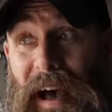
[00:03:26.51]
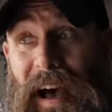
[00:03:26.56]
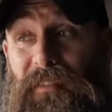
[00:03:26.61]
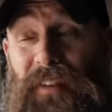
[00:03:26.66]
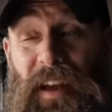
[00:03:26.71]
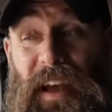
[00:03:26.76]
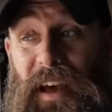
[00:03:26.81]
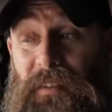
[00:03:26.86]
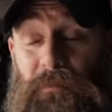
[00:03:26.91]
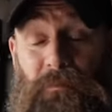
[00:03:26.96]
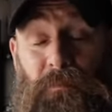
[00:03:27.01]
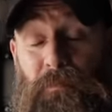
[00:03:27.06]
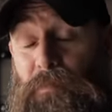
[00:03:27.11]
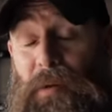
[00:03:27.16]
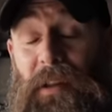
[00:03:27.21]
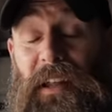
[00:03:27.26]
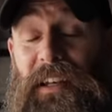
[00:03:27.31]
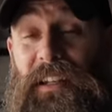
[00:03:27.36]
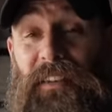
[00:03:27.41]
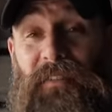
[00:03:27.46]
I've had
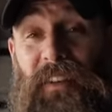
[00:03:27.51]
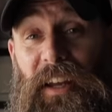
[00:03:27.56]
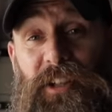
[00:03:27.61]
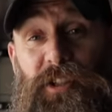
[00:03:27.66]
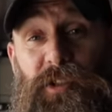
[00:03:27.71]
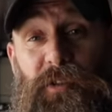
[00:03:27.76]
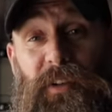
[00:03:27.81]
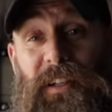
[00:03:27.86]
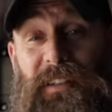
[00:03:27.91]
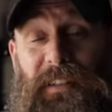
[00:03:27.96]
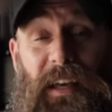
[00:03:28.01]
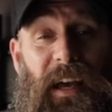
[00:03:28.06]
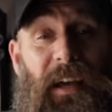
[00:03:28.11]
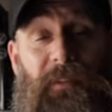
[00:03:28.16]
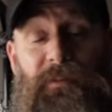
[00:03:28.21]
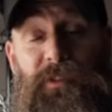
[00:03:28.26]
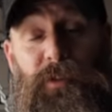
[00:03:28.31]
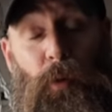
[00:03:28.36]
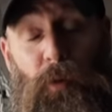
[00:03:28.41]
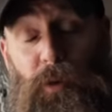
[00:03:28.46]
plenty of injuries. I
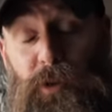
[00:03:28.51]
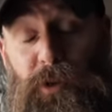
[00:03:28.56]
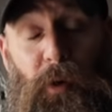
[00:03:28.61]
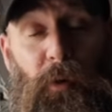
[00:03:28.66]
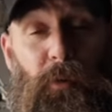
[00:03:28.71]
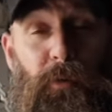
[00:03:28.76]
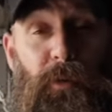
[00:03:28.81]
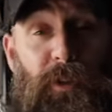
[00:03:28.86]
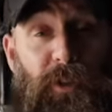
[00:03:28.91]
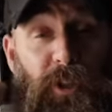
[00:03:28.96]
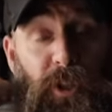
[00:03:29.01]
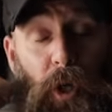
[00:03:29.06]
have sore shoulders,